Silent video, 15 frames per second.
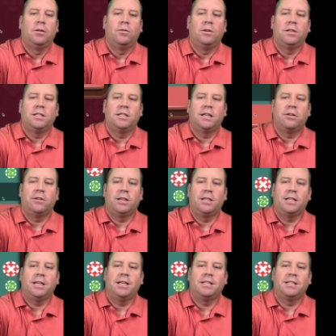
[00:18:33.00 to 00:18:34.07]
which is
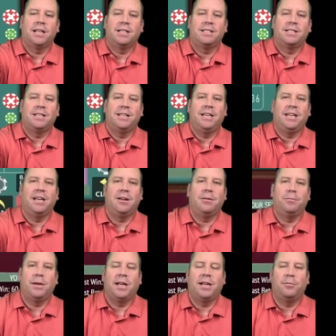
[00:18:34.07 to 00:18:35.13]
interesting because that's the uh,
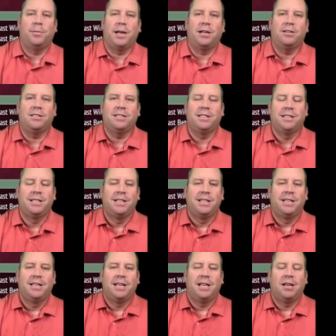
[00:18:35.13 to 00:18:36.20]
bet amount.
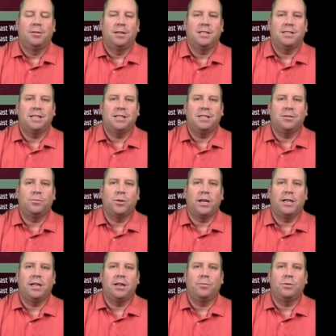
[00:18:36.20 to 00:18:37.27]
Uh, let's see some
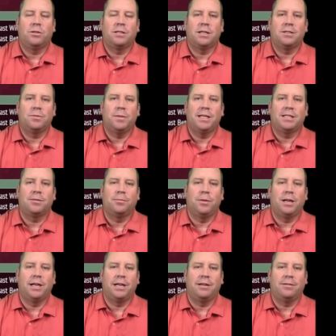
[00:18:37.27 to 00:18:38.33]
red numbers. Let's make some
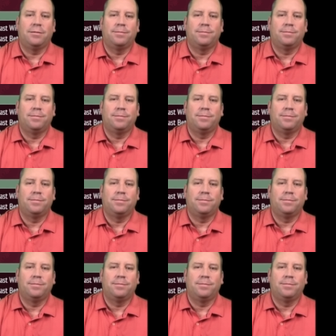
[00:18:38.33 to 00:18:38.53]
money.